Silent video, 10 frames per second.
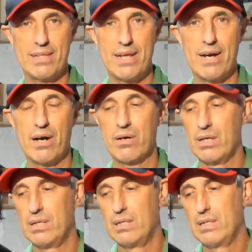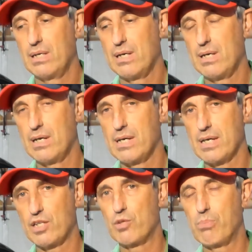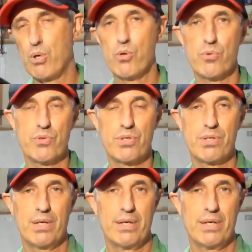there, uh, exposed,